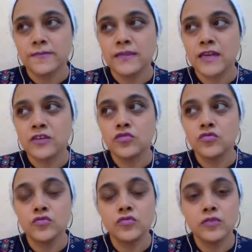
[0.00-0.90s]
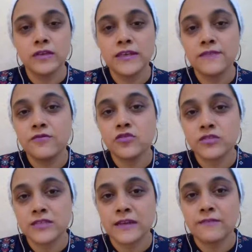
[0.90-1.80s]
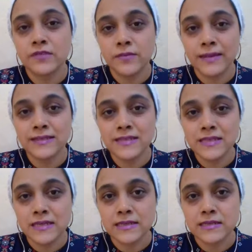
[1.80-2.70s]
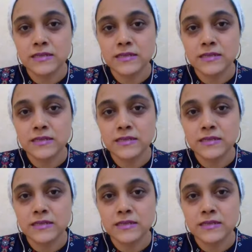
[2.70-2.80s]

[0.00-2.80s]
that you give yourself the best things?